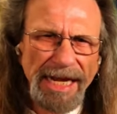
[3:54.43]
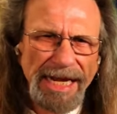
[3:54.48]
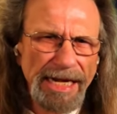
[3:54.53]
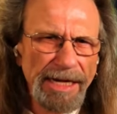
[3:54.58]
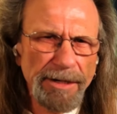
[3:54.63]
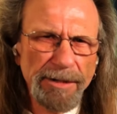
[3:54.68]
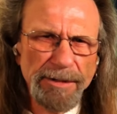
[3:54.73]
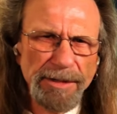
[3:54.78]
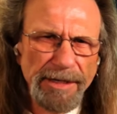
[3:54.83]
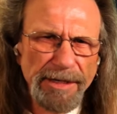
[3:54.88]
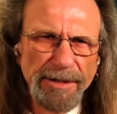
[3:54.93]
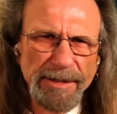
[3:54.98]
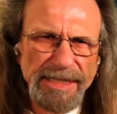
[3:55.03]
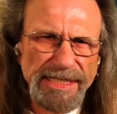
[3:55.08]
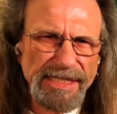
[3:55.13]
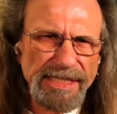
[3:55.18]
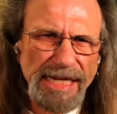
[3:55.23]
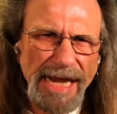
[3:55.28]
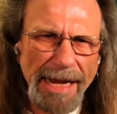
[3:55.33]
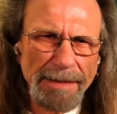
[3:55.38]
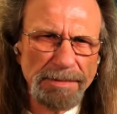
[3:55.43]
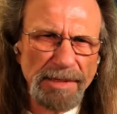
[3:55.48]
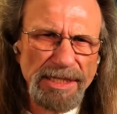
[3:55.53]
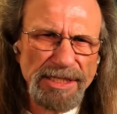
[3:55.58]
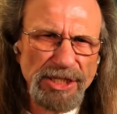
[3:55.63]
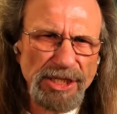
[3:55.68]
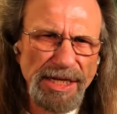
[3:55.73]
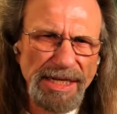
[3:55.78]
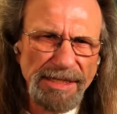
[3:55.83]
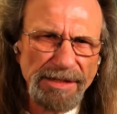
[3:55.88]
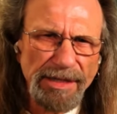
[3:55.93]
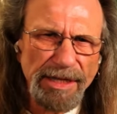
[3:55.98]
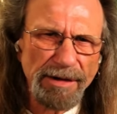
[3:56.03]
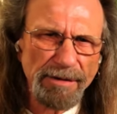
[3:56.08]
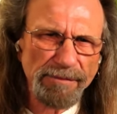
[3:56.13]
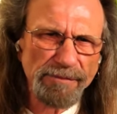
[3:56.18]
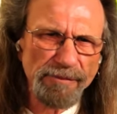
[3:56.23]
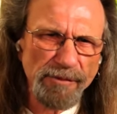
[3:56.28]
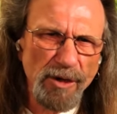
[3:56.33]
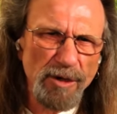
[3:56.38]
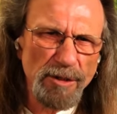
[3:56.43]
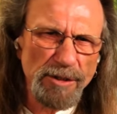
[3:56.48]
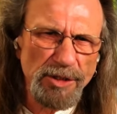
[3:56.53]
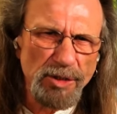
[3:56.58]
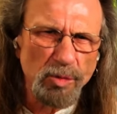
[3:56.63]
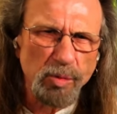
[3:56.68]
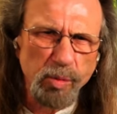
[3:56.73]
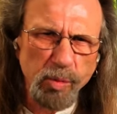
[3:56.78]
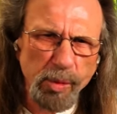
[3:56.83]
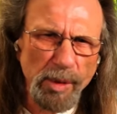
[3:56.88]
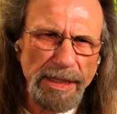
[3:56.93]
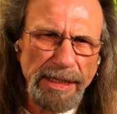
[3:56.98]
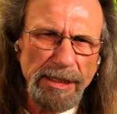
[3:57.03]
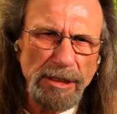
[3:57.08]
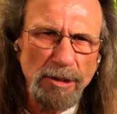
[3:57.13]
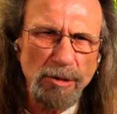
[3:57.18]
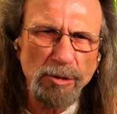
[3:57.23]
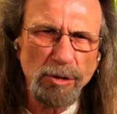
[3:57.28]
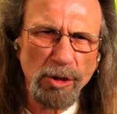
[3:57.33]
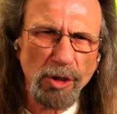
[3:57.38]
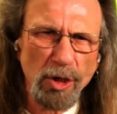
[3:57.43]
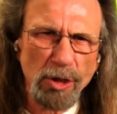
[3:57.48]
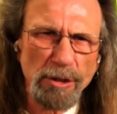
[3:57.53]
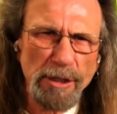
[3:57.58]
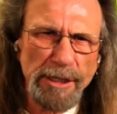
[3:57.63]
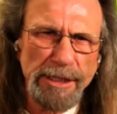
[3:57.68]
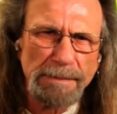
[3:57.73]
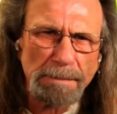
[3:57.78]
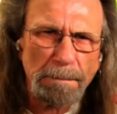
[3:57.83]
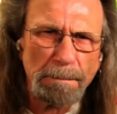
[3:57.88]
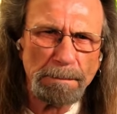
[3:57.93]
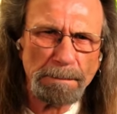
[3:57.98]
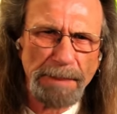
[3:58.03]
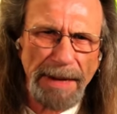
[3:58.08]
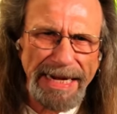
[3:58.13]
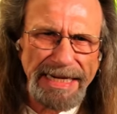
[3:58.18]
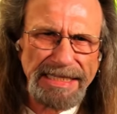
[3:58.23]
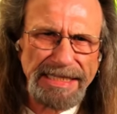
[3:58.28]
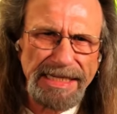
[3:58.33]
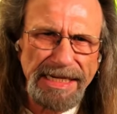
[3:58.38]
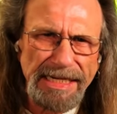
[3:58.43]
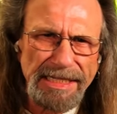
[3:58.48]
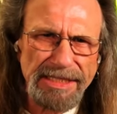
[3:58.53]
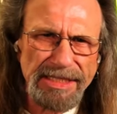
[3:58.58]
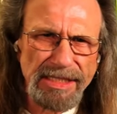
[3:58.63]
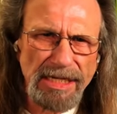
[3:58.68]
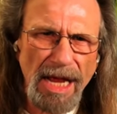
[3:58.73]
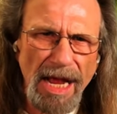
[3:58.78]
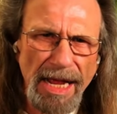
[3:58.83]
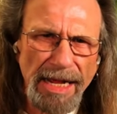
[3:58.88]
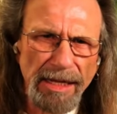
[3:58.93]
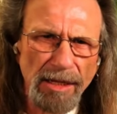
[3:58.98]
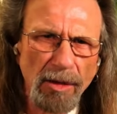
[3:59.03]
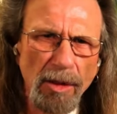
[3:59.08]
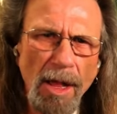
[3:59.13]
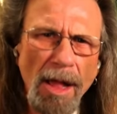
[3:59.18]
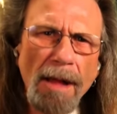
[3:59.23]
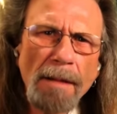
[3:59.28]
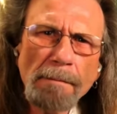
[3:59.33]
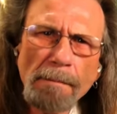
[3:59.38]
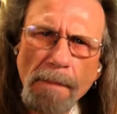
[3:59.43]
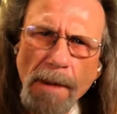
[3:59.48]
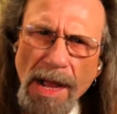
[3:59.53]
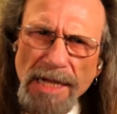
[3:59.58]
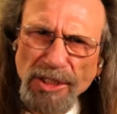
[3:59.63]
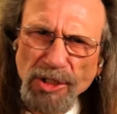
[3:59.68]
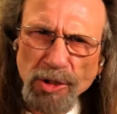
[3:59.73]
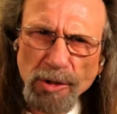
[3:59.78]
Here they're establishing their first real good basic style much